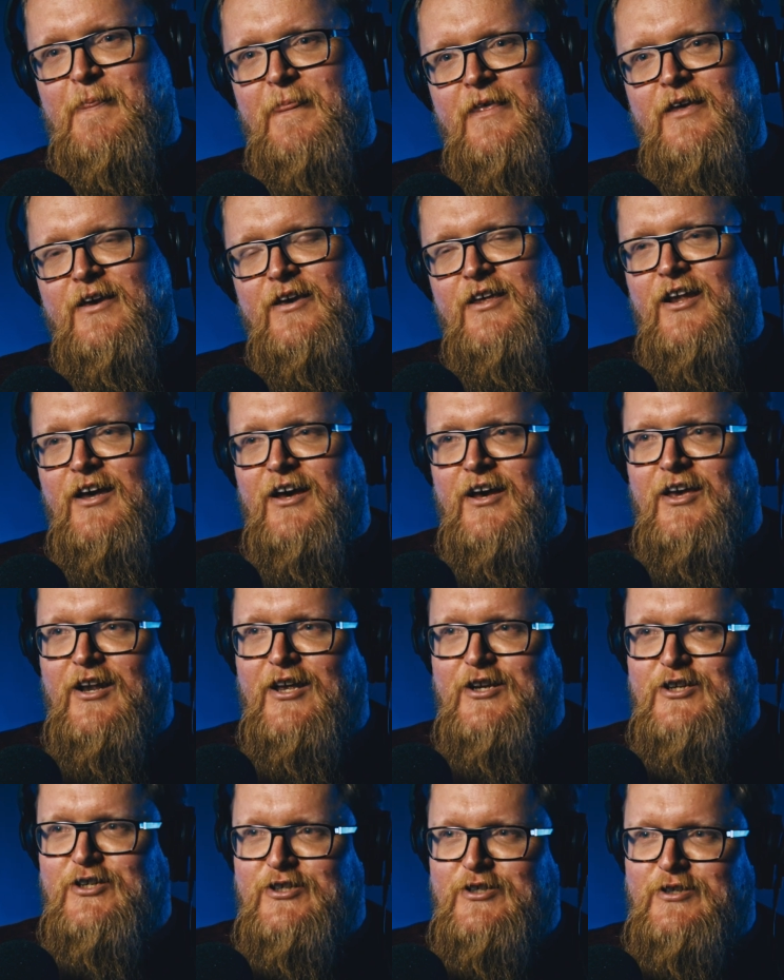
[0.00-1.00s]
bits of it. Can
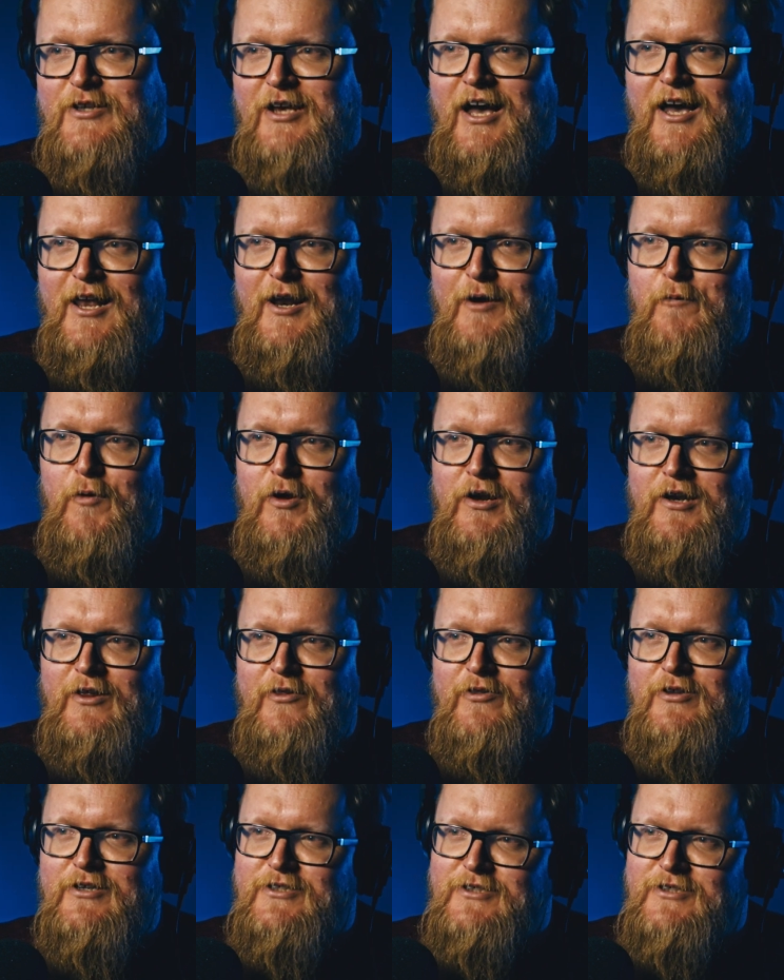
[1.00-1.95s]
I just highlight one,